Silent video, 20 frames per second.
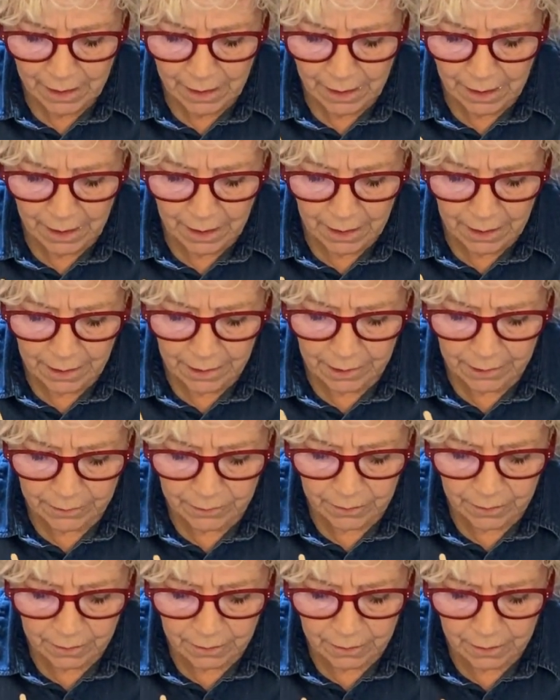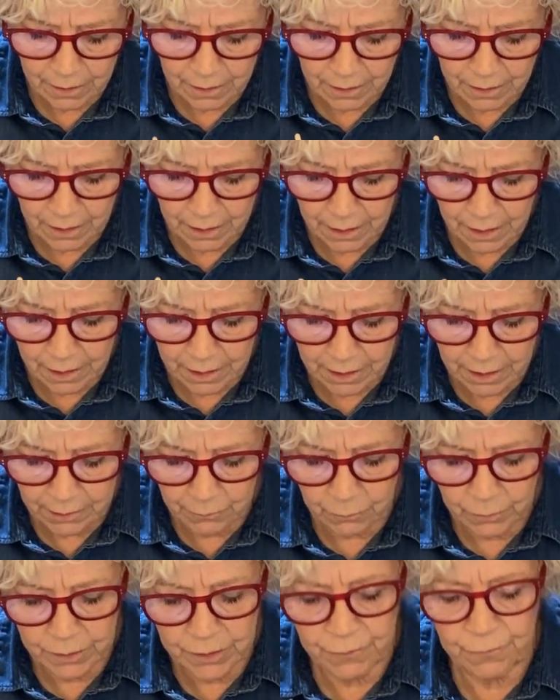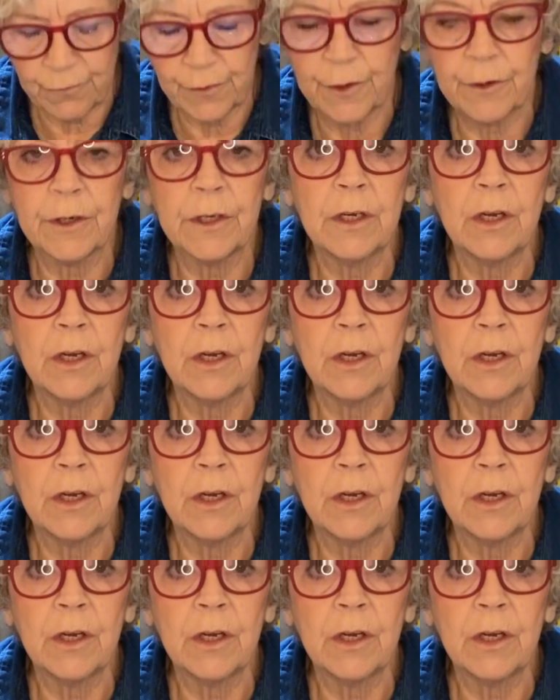and it was very